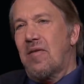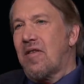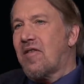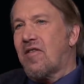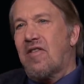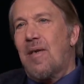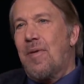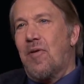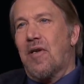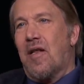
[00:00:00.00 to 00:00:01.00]
It's a steep
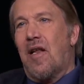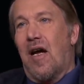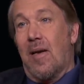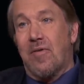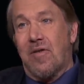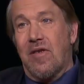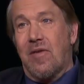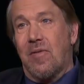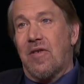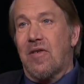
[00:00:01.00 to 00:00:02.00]
hill to climb
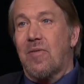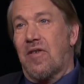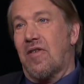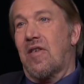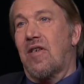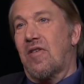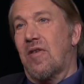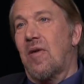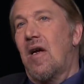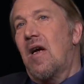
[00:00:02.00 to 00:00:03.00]
still, which is an
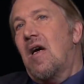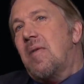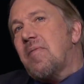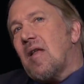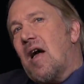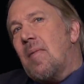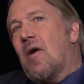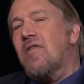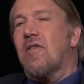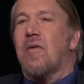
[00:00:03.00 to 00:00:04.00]
issue. I'm
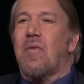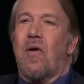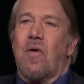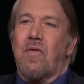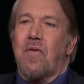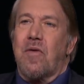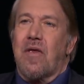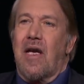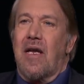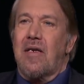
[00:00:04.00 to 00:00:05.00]
also hopeful
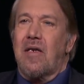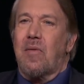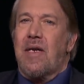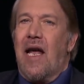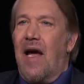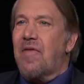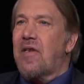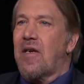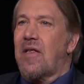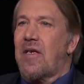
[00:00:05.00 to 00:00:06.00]
that, we have
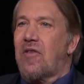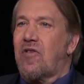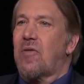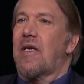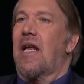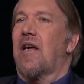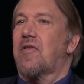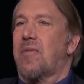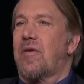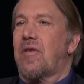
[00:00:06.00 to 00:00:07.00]
done these joint
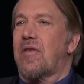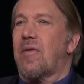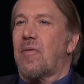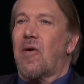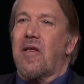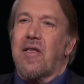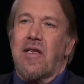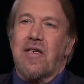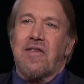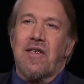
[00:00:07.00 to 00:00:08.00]
attributions. So one of the
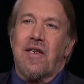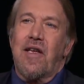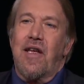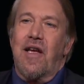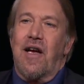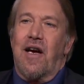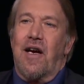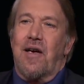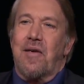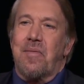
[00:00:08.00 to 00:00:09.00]
things
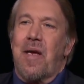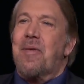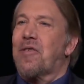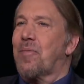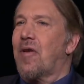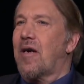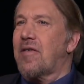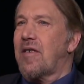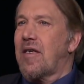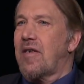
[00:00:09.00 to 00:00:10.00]
that maybe
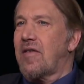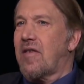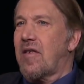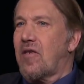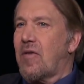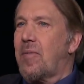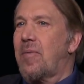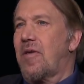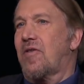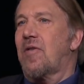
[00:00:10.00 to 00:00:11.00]
surprising is the Trump
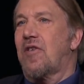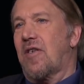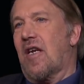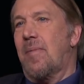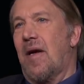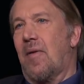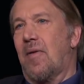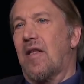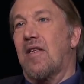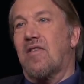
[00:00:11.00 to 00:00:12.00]
administration came out
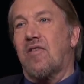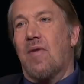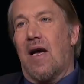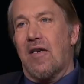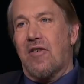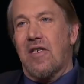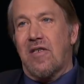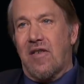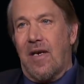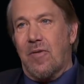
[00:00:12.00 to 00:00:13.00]
with its strategy,
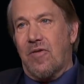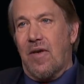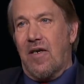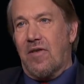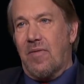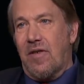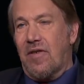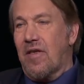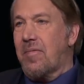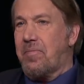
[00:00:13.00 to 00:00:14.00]
its cyber strategy
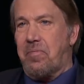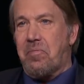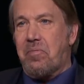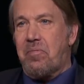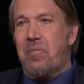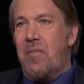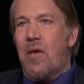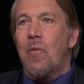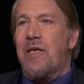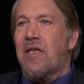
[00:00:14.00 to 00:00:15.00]
recently.
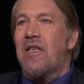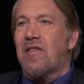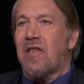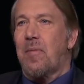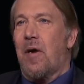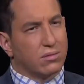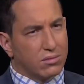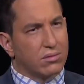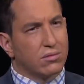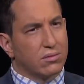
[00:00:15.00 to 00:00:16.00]
We did these in the
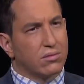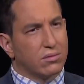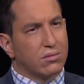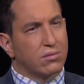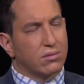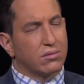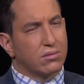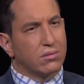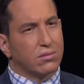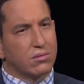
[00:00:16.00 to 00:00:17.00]
administration as well.
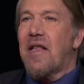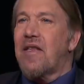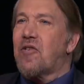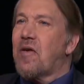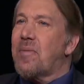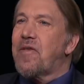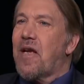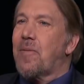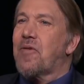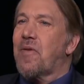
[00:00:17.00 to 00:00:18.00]
The Trump
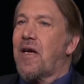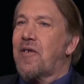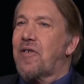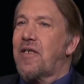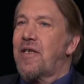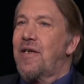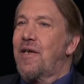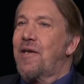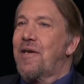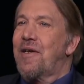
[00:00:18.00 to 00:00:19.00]
cyber strategy
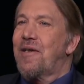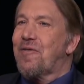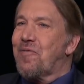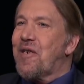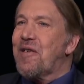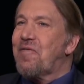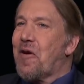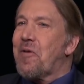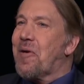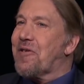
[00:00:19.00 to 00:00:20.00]
is really
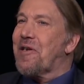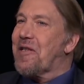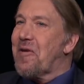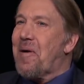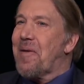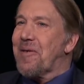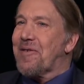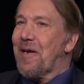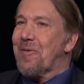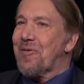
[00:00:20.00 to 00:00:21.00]
very much like the Obama
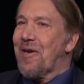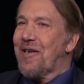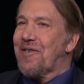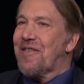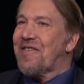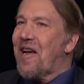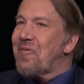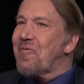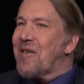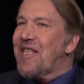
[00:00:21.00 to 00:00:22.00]
cyber strategy. It's not
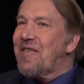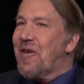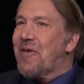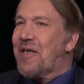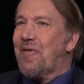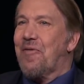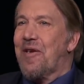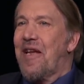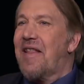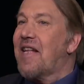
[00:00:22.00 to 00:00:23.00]
really very
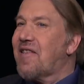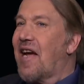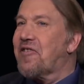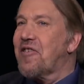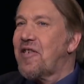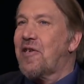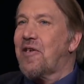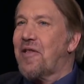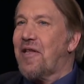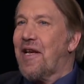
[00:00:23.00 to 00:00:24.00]
different, and that's actually a
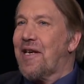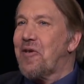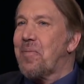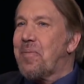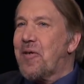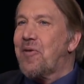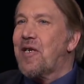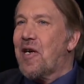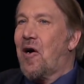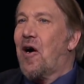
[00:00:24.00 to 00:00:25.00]
good thing. You're
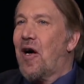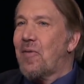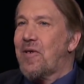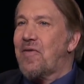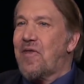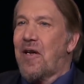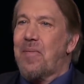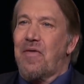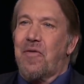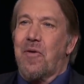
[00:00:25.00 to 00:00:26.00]
building on what you've done
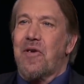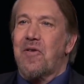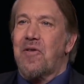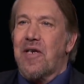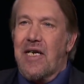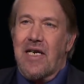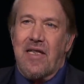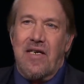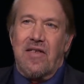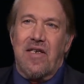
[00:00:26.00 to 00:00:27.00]
before. You're looking at
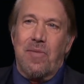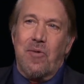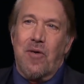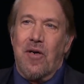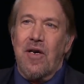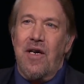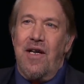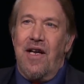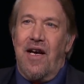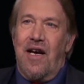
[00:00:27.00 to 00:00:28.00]
this in a more
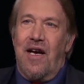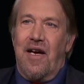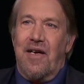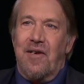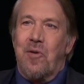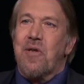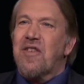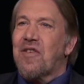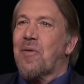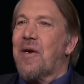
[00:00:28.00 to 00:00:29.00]

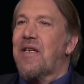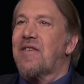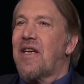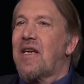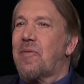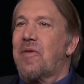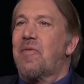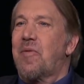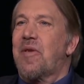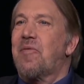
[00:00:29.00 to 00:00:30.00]
holistic way and saying
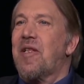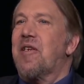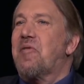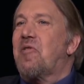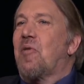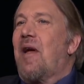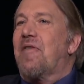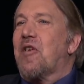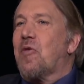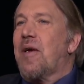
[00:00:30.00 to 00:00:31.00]
we really don't
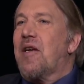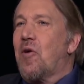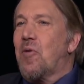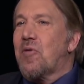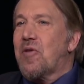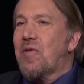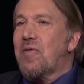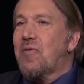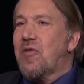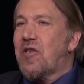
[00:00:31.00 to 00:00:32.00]
have to create a whole new
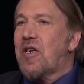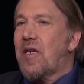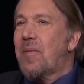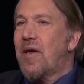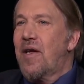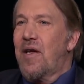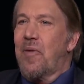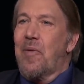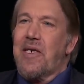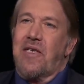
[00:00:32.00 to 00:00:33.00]
regime.
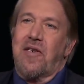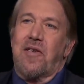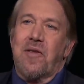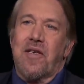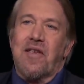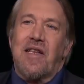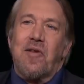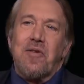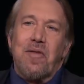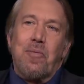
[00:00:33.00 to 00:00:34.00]
We need to do this. And
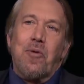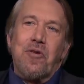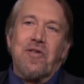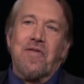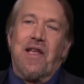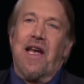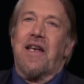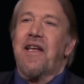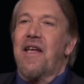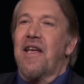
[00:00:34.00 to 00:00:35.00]
there was a portion of that
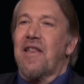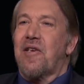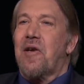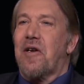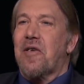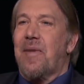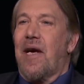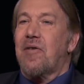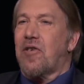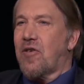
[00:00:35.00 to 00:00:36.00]
that talked
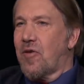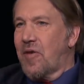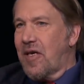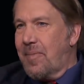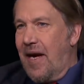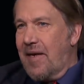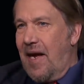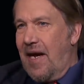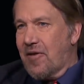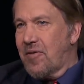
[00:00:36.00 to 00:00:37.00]
about deterring bad
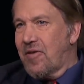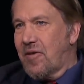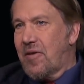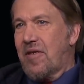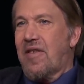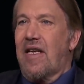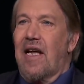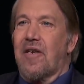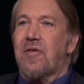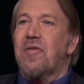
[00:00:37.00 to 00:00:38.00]
actors, including state
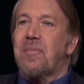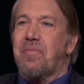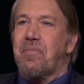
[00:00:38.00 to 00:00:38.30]
actors.